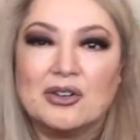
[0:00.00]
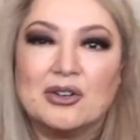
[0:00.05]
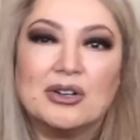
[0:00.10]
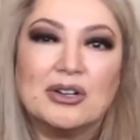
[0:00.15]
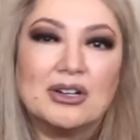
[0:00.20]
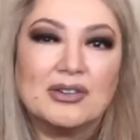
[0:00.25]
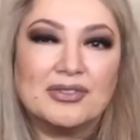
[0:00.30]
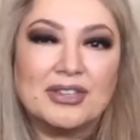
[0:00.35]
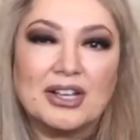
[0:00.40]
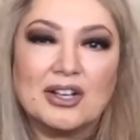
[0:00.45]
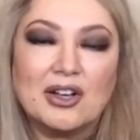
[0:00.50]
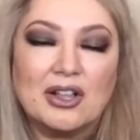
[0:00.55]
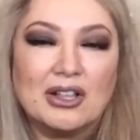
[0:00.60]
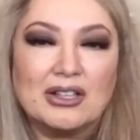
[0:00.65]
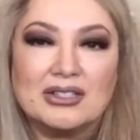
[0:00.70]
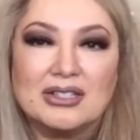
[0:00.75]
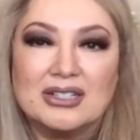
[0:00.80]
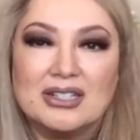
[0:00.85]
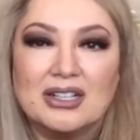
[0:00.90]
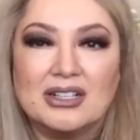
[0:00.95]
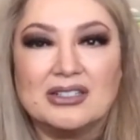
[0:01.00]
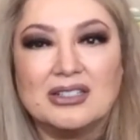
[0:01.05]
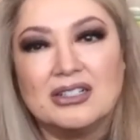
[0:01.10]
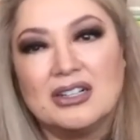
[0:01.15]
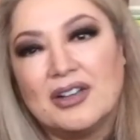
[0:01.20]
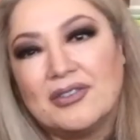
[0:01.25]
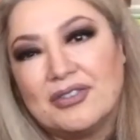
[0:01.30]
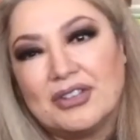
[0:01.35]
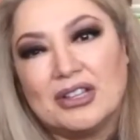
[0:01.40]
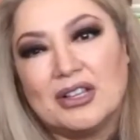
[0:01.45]
Or if they call us and tell us they're
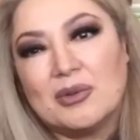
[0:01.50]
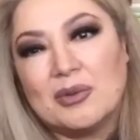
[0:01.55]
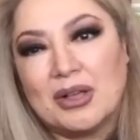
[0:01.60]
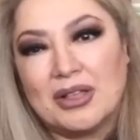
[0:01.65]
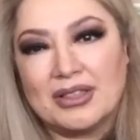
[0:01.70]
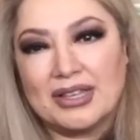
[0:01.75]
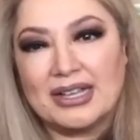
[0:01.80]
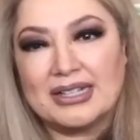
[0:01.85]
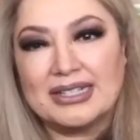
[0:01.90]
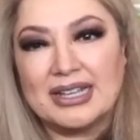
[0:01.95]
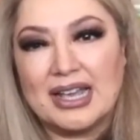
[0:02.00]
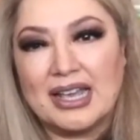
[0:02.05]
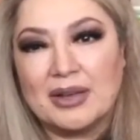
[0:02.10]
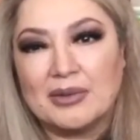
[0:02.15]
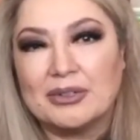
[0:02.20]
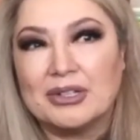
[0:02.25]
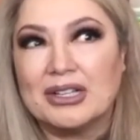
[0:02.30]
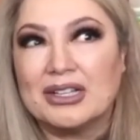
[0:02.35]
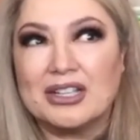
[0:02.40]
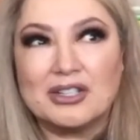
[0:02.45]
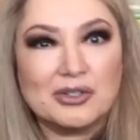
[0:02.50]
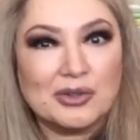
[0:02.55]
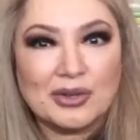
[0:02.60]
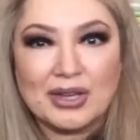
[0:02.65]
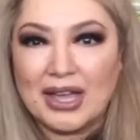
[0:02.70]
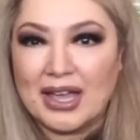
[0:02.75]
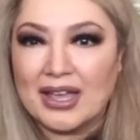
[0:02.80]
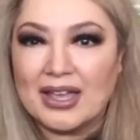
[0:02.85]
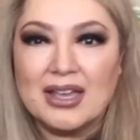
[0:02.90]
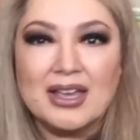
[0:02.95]
not feeling well that day, we're like, it's
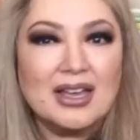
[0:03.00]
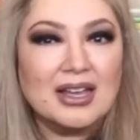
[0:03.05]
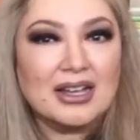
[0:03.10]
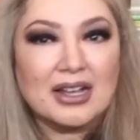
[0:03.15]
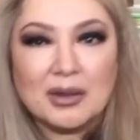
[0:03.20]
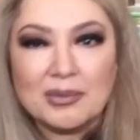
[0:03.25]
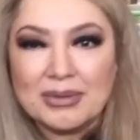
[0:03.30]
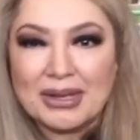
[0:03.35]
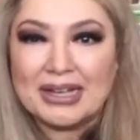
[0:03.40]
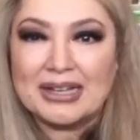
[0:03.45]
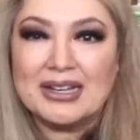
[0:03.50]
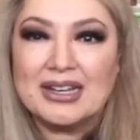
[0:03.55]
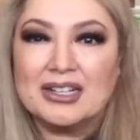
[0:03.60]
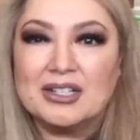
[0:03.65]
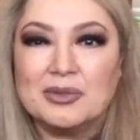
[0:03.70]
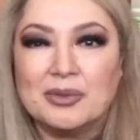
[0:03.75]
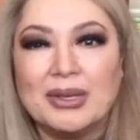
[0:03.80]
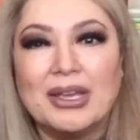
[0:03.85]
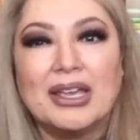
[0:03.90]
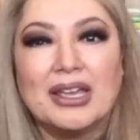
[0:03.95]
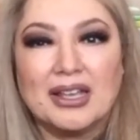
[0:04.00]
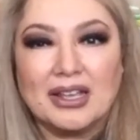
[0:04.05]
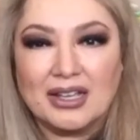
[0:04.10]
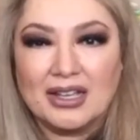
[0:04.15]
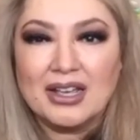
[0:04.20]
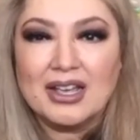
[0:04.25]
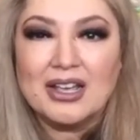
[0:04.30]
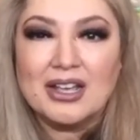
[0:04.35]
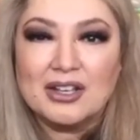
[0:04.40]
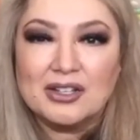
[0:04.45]
okay, come back next week.
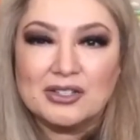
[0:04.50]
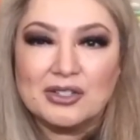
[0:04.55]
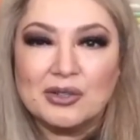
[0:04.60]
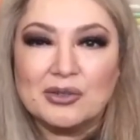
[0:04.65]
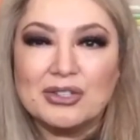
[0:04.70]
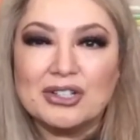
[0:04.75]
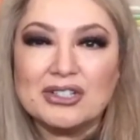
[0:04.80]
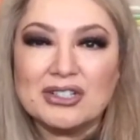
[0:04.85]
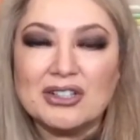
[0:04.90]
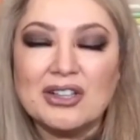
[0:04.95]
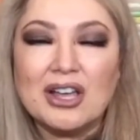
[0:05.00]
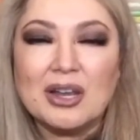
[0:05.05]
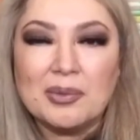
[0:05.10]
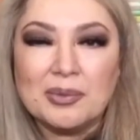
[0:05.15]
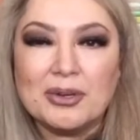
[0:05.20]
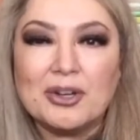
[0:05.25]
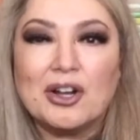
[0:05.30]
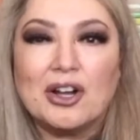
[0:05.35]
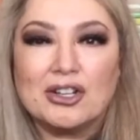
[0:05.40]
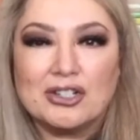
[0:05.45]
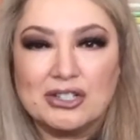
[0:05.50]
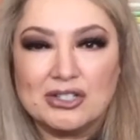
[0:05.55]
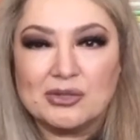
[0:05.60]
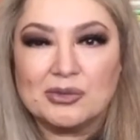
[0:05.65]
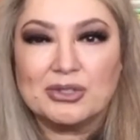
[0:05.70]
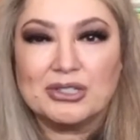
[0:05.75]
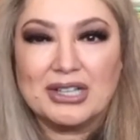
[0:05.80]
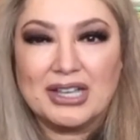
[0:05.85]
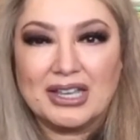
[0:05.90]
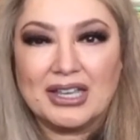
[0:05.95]
So there's a lot of precautions
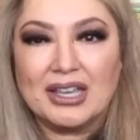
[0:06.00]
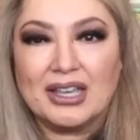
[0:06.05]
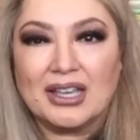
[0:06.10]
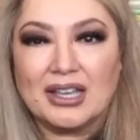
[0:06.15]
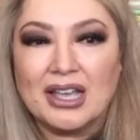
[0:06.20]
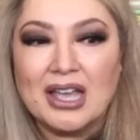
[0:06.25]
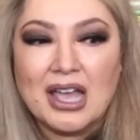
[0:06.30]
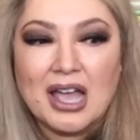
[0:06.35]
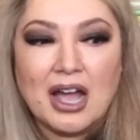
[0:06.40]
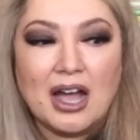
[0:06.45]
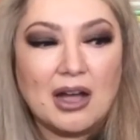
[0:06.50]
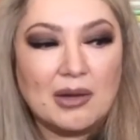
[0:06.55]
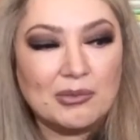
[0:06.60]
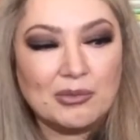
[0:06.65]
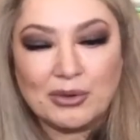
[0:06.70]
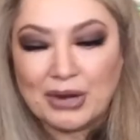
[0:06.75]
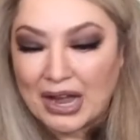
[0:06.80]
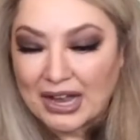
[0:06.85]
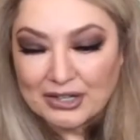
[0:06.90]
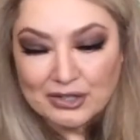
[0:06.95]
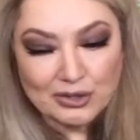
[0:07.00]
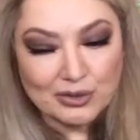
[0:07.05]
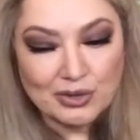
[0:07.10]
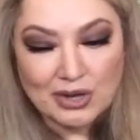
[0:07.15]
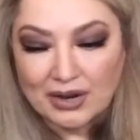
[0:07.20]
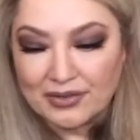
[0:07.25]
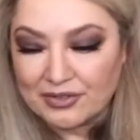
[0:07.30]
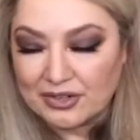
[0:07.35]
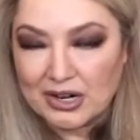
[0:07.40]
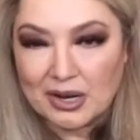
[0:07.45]
we're taking. I do
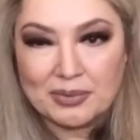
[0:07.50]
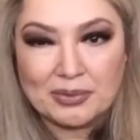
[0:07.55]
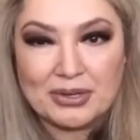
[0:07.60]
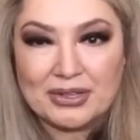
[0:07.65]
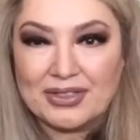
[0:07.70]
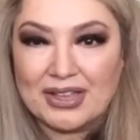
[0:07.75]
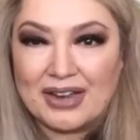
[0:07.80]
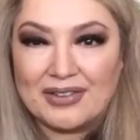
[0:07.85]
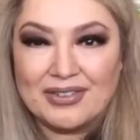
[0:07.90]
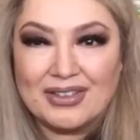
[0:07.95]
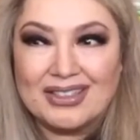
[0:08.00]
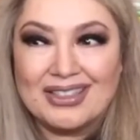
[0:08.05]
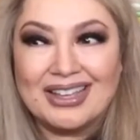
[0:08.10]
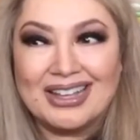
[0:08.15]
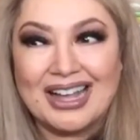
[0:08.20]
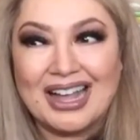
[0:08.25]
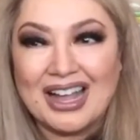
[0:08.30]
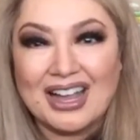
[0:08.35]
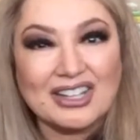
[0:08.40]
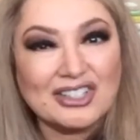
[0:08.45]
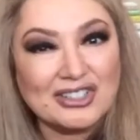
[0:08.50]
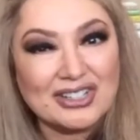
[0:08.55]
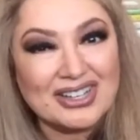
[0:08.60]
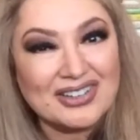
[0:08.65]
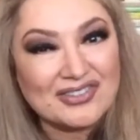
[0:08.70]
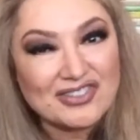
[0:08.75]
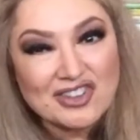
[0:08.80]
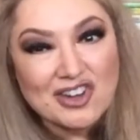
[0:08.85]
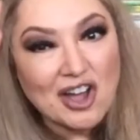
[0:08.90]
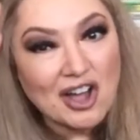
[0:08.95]
cover up with everything. I actually
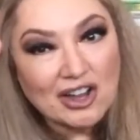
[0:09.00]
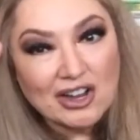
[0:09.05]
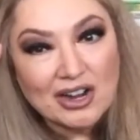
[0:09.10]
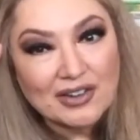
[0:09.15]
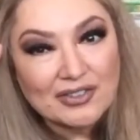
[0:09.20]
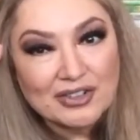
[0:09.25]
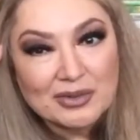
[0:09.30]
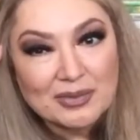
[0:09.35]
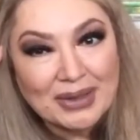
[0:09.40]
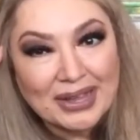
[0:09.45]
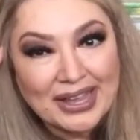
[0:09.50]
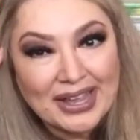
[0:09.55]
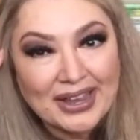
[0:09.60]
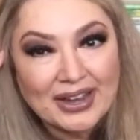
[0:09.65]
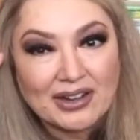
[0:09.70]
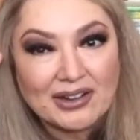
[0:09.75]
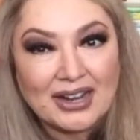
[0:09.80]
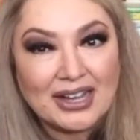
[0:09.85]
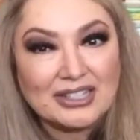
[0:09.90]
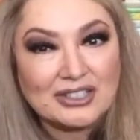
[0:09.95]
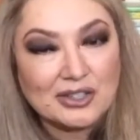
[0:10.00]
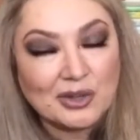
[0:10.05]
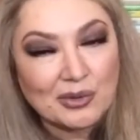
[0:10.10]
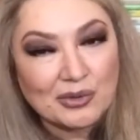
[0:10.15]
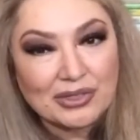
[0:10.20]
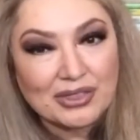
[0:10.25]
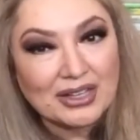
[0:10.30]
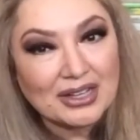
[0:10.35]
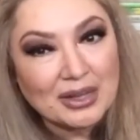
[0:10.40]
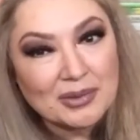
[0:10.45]
have not covered my hair. I
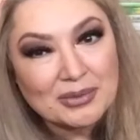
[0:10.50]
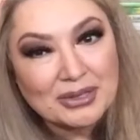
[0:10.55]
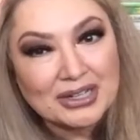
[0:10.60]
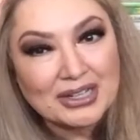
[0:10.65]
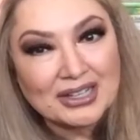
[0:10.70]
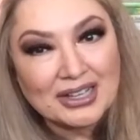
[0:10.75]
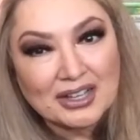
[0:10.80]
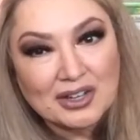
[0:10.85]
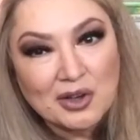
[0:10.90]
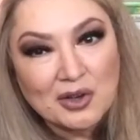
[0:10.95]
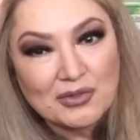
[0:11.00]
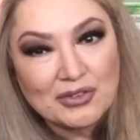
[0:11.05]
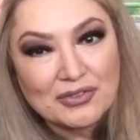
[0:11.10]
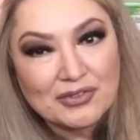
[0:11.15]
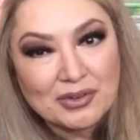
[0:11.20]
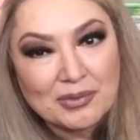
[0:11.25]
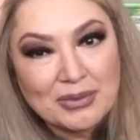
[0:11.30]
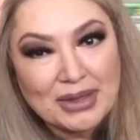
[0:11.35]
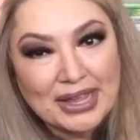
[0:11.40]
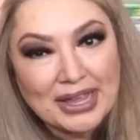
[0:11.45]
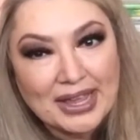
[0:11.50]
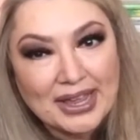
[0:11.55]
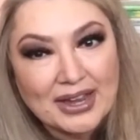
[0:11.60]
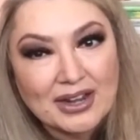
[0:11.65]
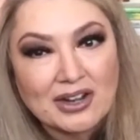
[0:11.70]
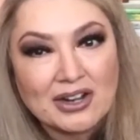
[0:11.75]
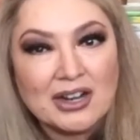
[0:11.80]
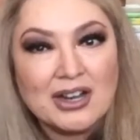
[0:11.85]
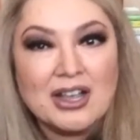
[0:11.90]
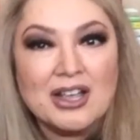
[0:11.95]
don't think I'm going to get COVID from my
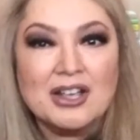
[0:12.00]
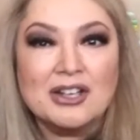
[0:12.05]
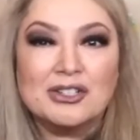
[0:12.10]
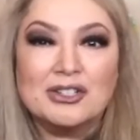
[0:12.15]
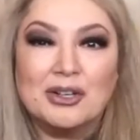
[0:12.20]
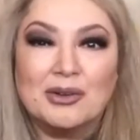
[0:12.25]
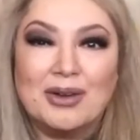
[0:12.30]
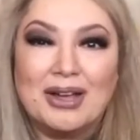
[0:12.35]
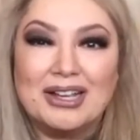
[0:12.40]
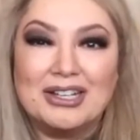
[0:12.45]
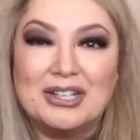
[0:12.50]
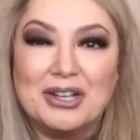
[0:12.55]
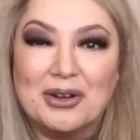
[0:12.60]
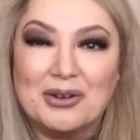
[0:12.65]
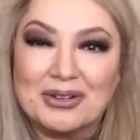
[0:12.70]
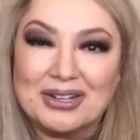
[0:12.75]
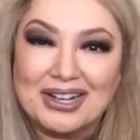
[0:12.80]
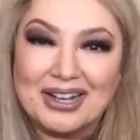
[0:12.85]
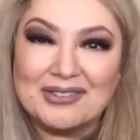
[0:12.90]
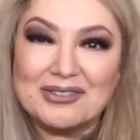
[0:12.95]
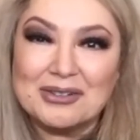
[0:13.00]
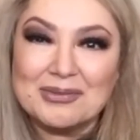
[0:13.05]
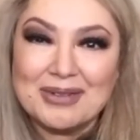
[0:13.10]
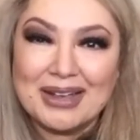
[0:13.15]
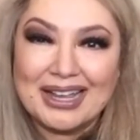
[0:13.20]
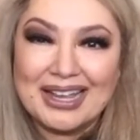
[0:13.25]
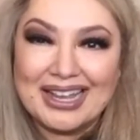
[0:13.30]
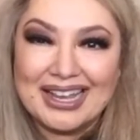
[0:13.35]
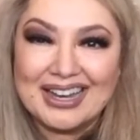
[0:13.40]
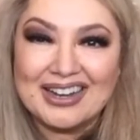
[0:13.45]
hair, so I don't cover
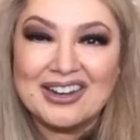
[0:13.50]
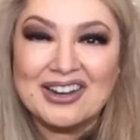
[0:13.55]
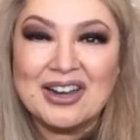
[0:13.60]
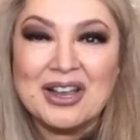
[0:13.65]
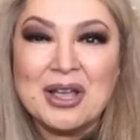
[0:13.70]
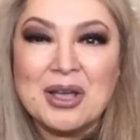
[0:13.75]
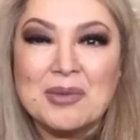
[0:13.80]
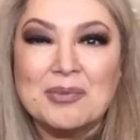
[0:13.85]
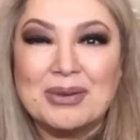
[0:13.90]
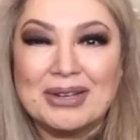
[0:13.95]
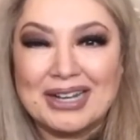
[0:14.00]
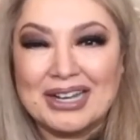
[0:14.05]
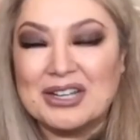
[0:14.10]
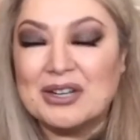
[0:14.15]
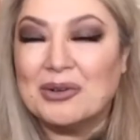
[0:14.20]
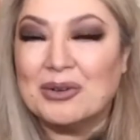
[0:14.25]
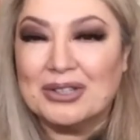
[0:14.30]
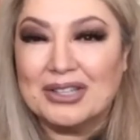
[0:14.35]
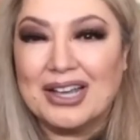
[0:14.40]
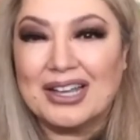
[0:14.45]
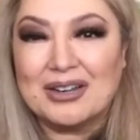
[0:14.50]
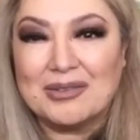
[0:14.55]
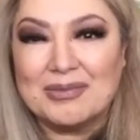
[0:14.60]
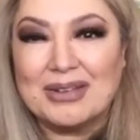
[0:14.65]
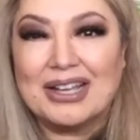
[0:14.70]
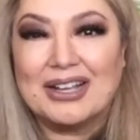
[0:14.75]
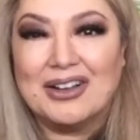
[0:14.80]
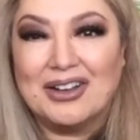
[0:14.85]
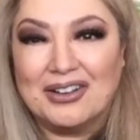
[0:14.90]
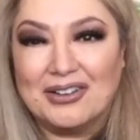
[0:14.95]
my hair, but I know a lot of
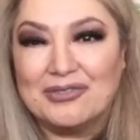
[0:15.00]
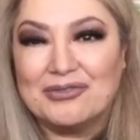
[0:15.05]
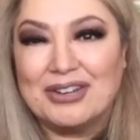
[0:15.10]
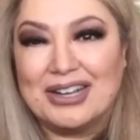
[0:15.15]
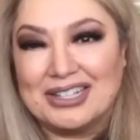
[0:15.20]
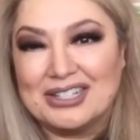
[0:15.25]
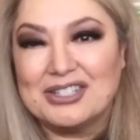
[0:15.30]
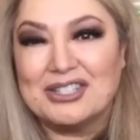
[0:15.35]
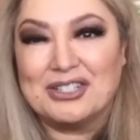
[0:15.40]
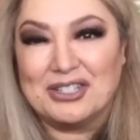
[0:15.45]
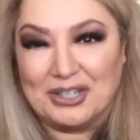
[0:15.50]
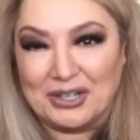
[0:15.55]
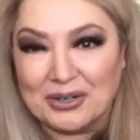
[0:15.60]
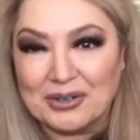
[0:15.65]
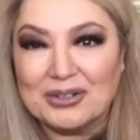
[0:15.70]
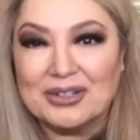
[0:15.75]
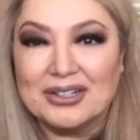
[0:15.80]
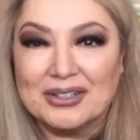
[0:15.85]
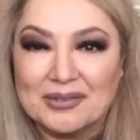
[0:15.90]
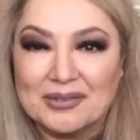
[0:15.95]
my friends do.